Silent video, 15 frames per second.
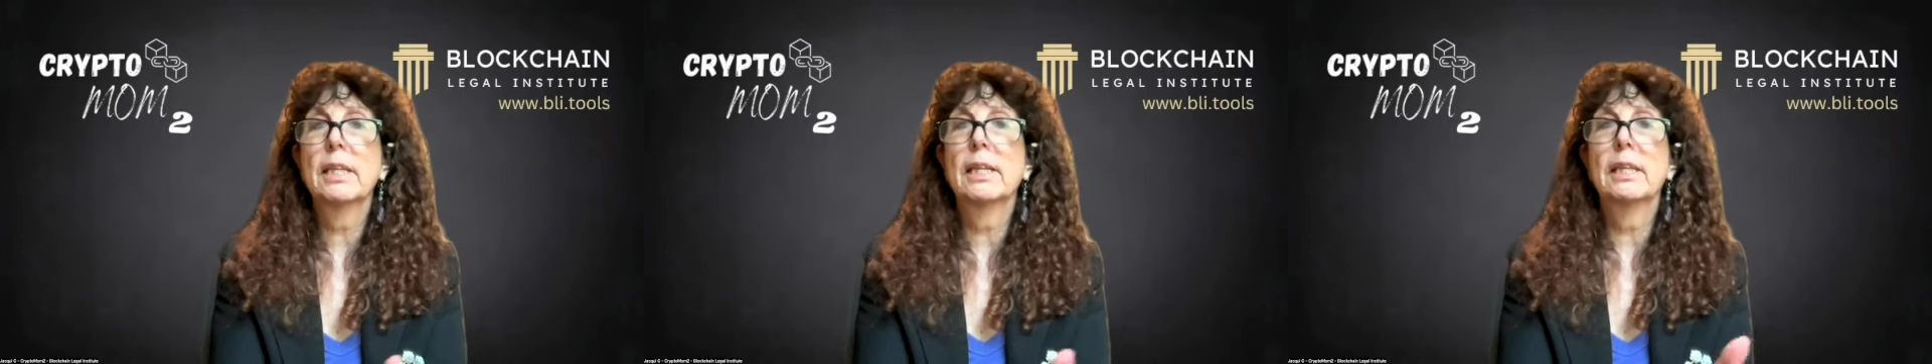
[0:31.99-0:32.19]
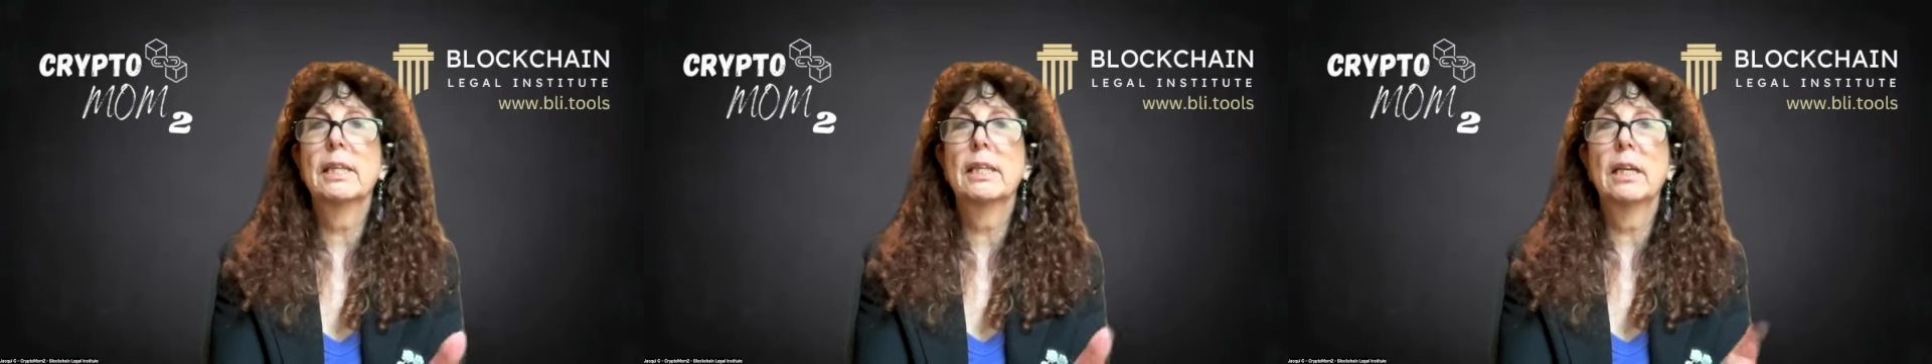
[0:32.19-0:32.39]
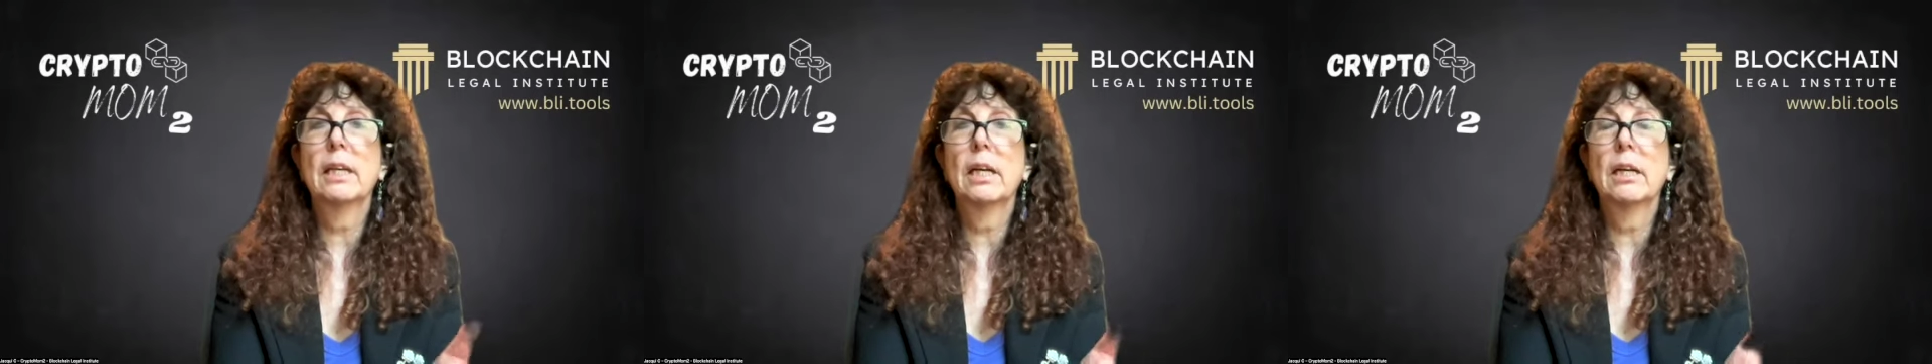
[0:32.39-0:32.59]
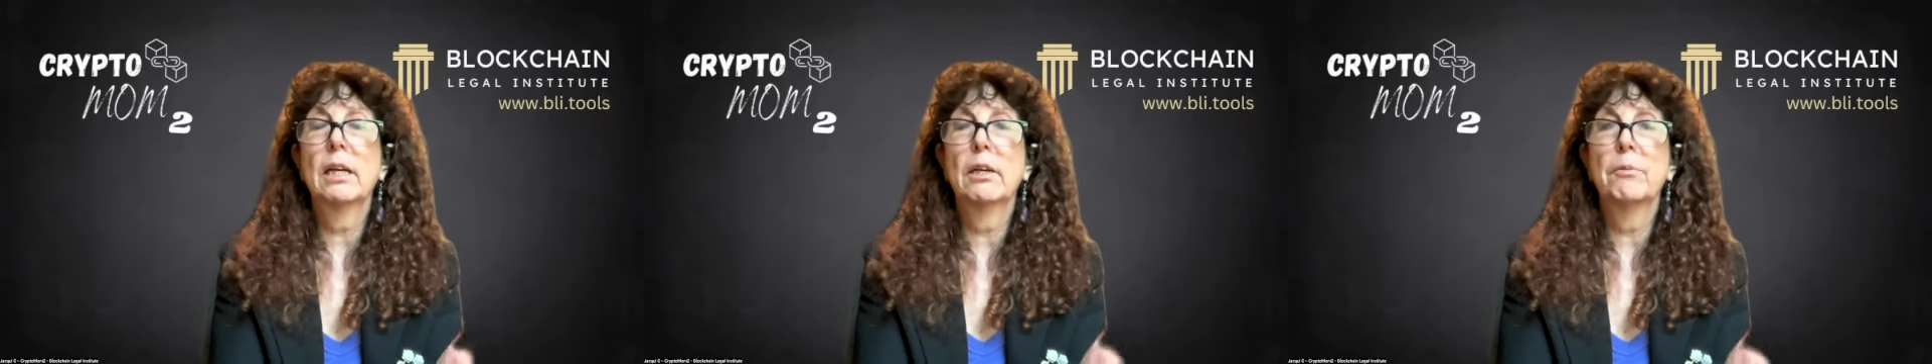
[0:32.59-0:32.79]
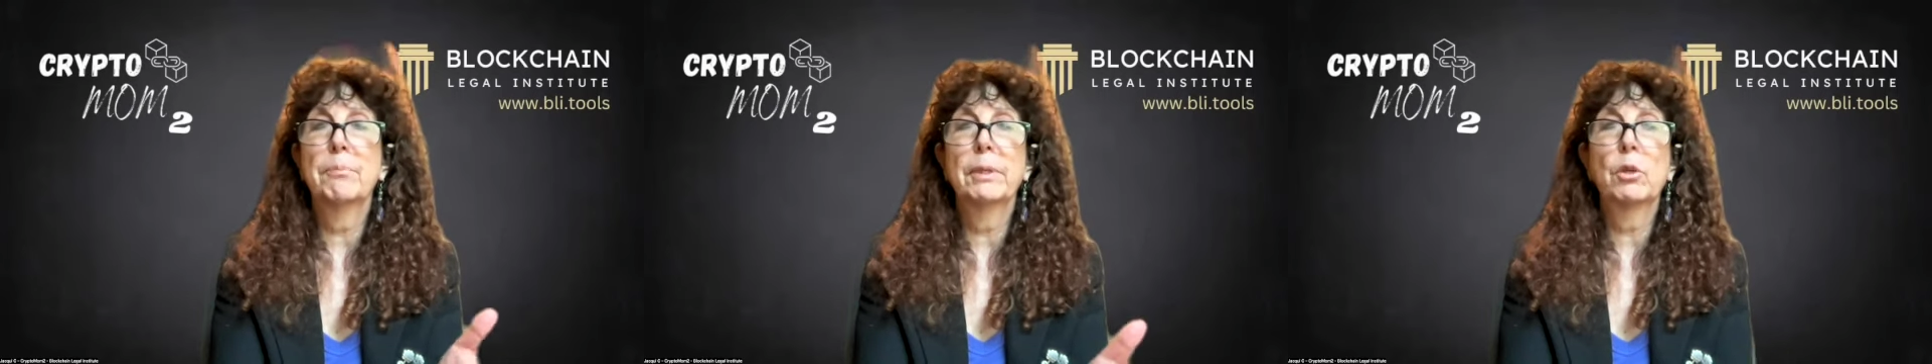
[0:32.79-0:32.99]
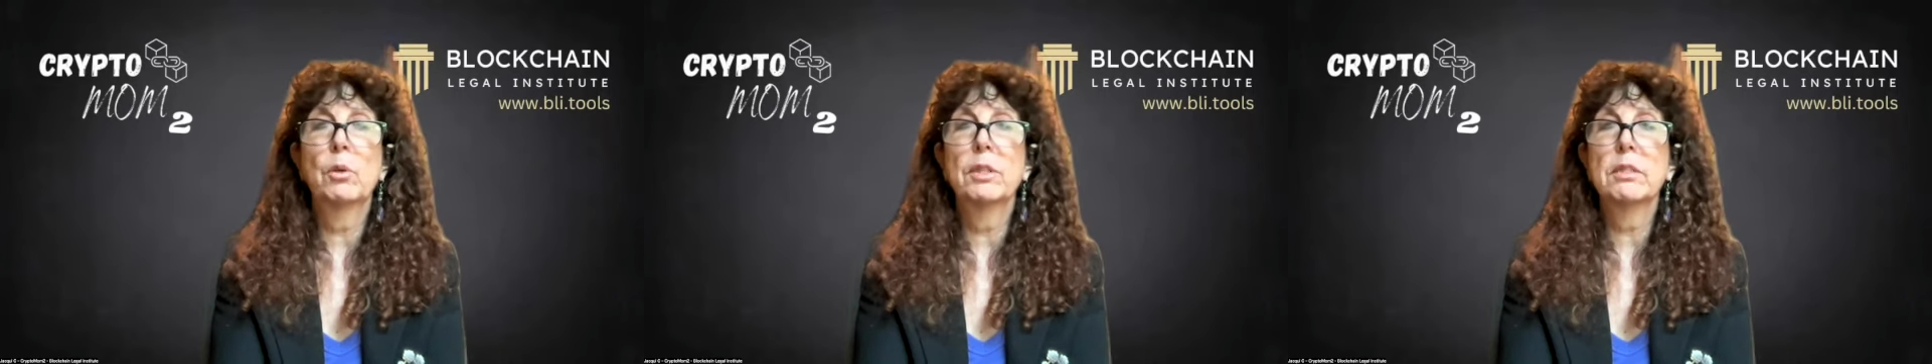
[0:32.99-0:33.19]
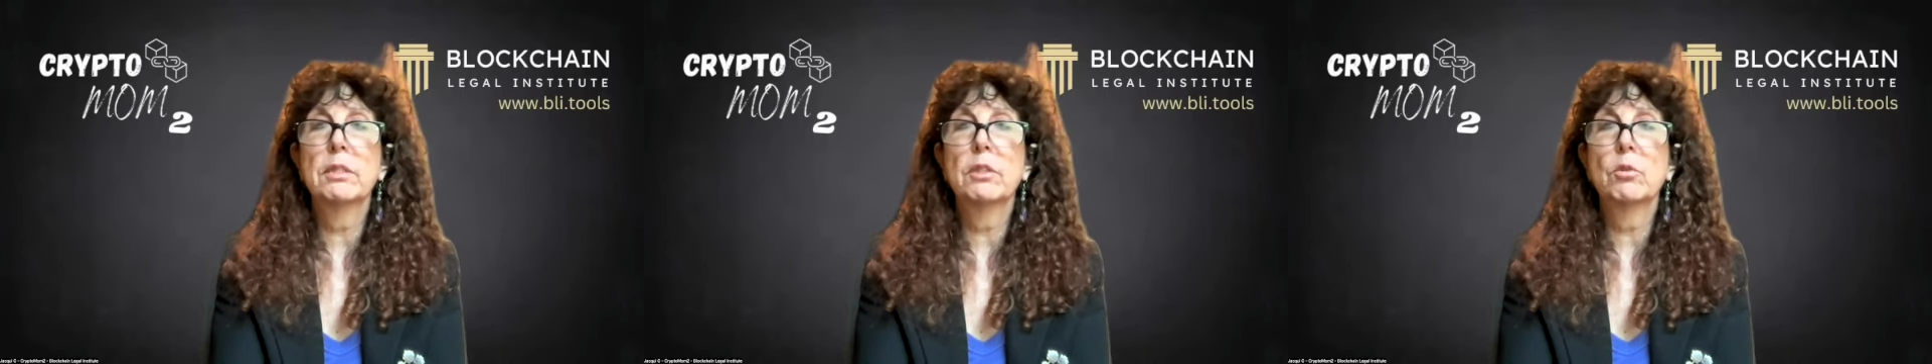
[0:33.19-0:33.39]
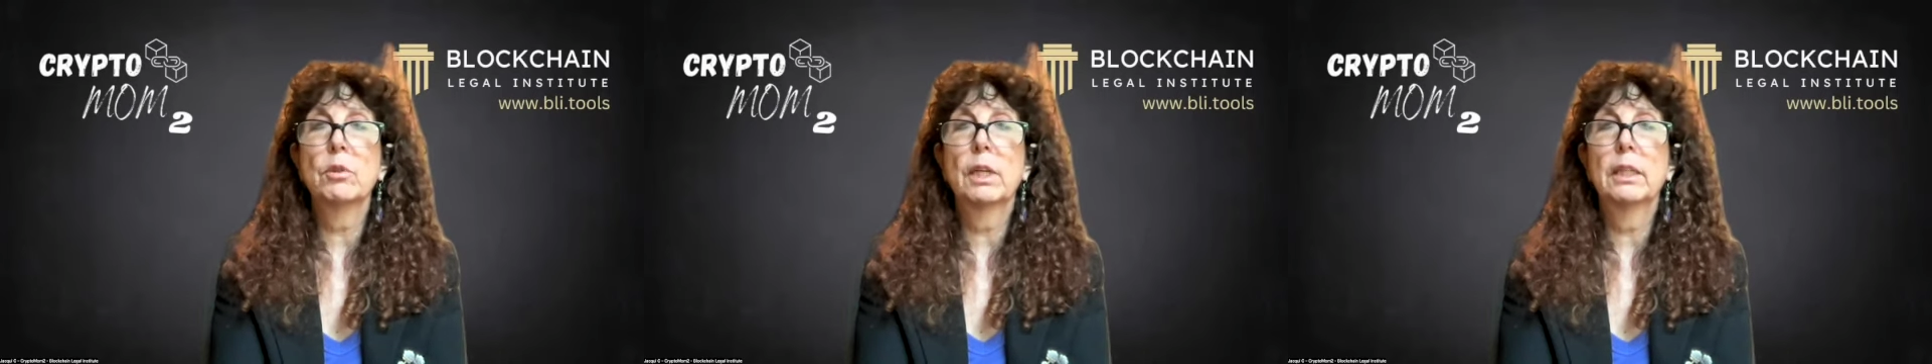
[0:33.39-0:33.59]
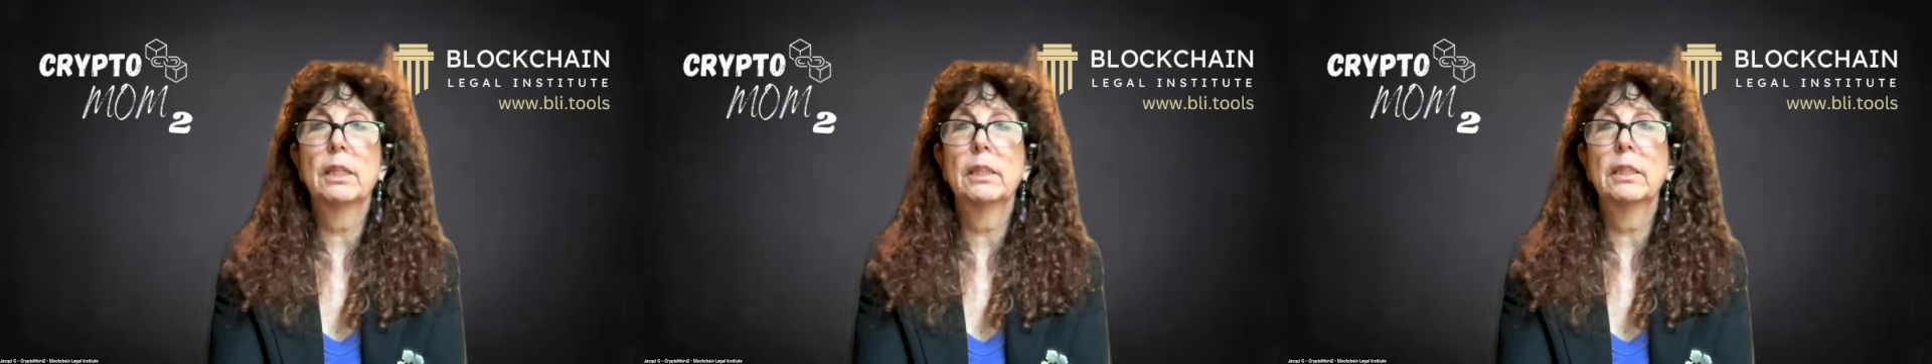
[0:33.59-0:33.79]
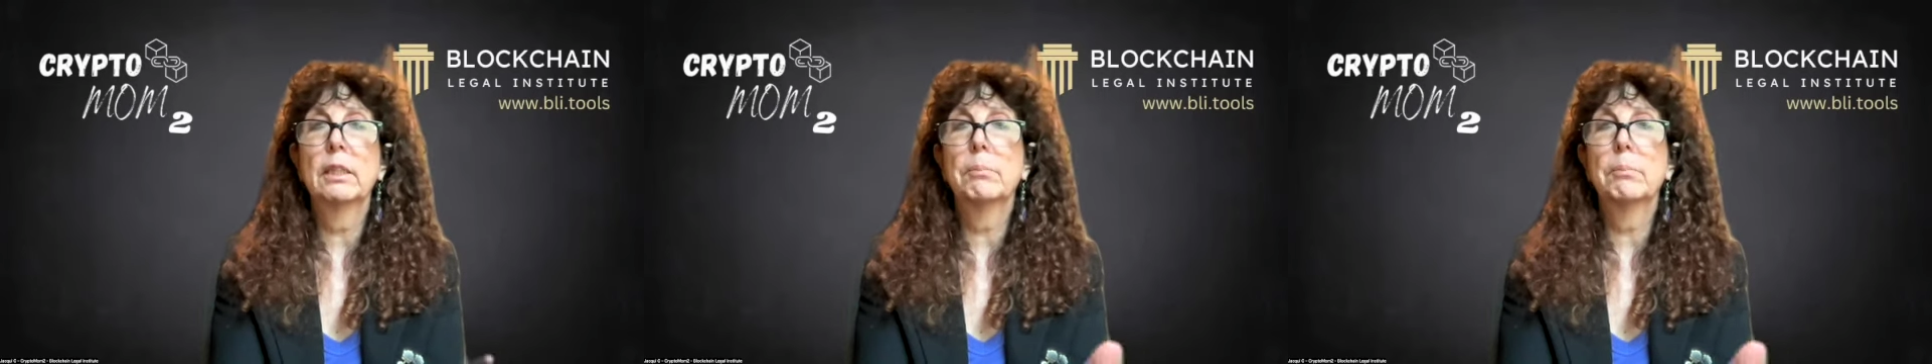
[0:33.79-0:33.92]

the uh, Bitcoin Cinderella,